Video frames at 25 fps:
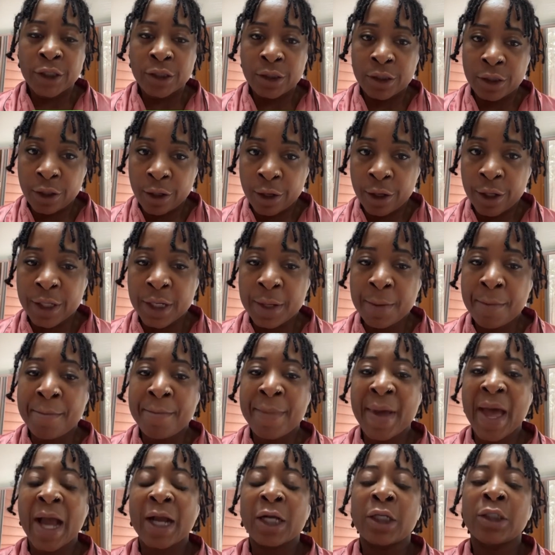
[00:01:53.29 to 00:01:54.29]
journey
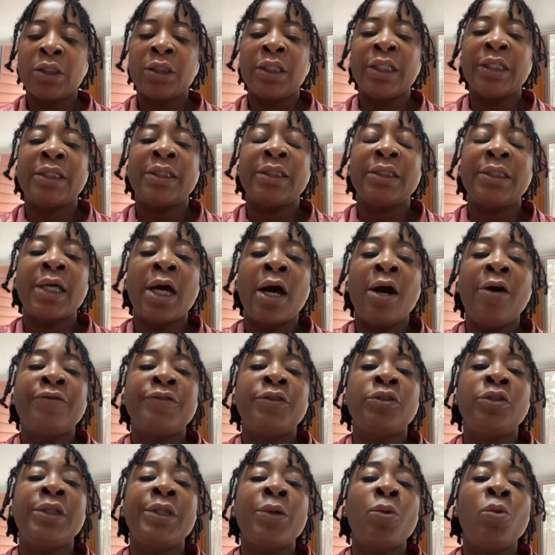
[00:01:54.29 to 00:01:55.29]
back to the self,
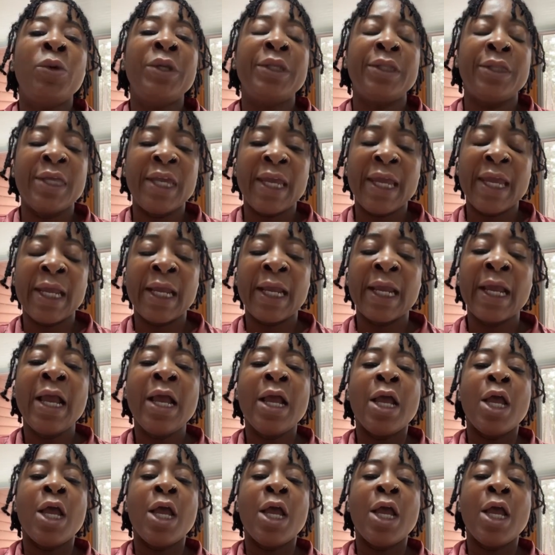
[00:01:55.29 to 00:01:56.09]
to the within,